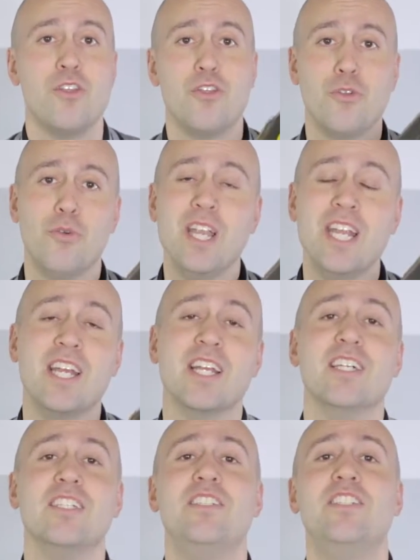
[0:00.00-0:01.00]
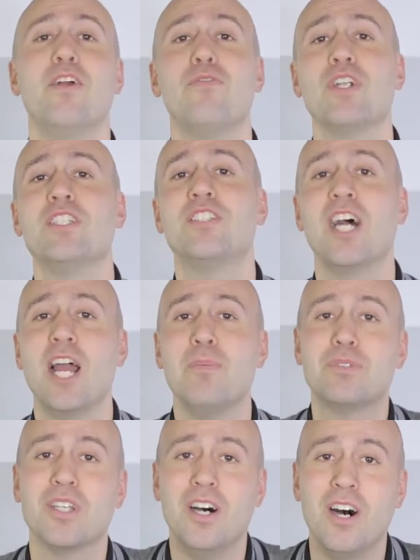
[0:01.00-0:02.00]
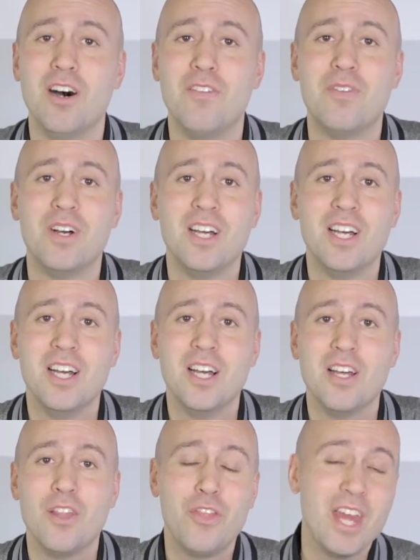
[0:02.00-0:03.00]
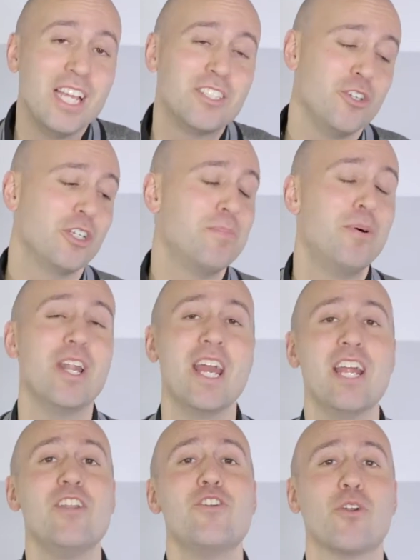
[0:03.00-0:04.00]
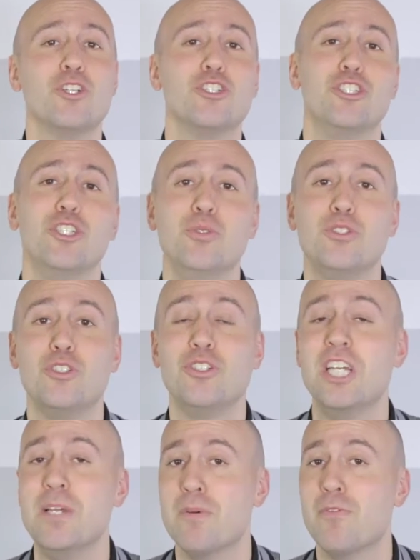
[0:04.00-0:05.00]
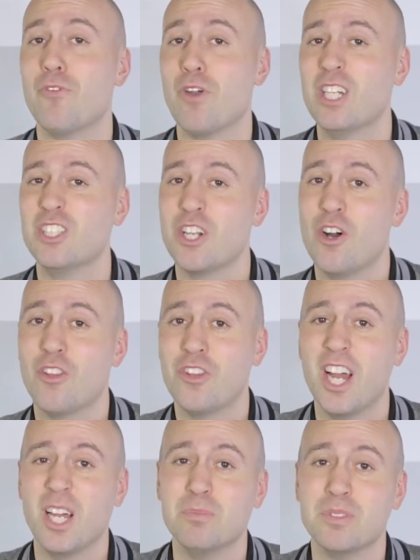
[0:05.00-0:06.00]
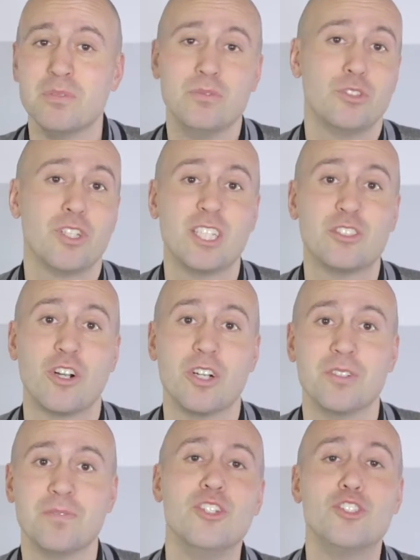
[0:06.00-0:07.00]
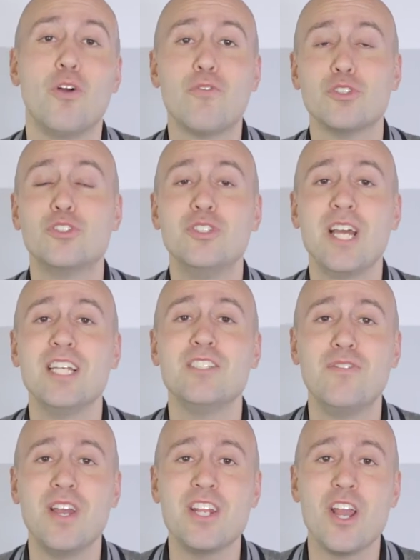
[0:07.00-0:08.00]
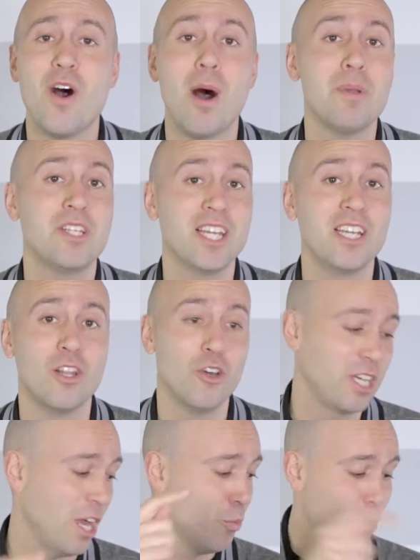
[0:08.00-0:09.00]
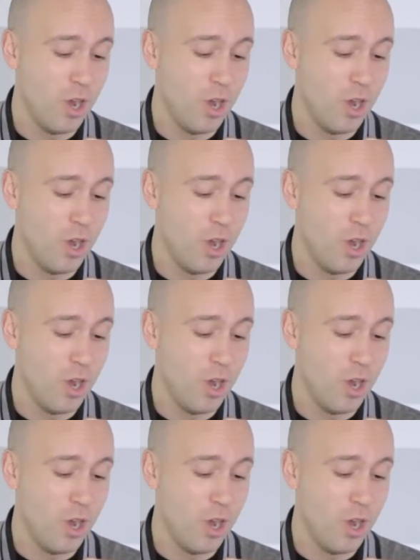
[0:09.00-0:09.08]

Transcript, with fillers: three different types of things that you can put in your shoes to keep them fresh at all times. So let's start. So for today's video, I'll be taking a look at